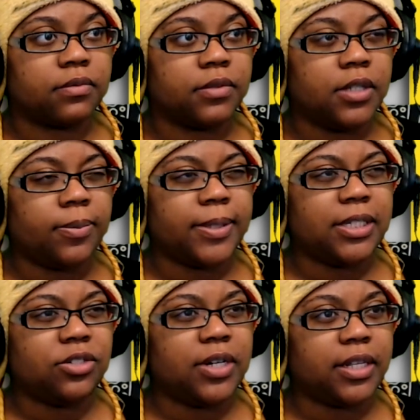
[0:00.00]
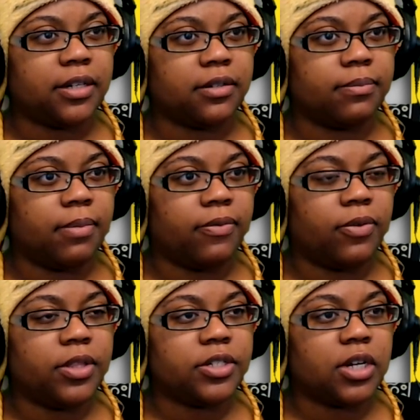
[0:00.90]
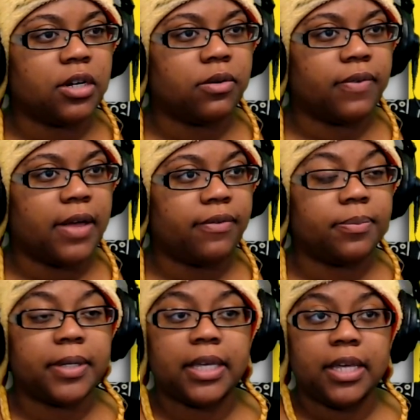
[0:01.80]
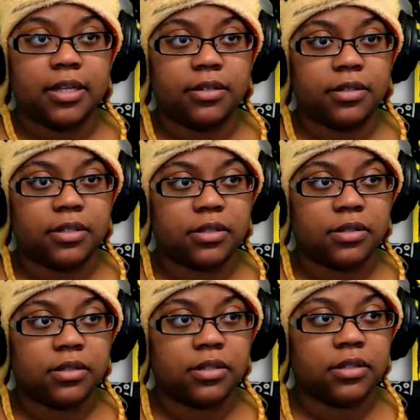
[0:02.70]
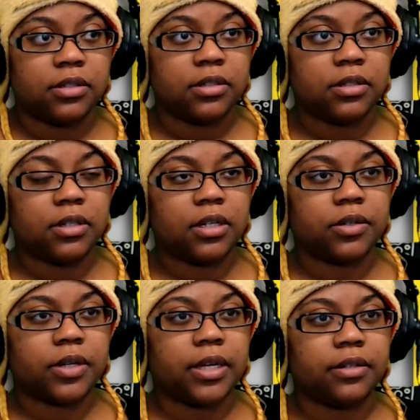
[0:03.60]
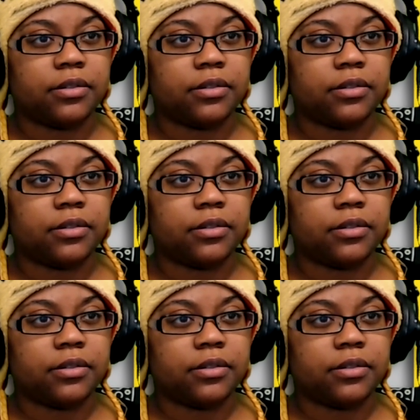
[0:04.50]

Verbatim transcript: No, but it's a trailer. Before the Dark Revival begins. Okay.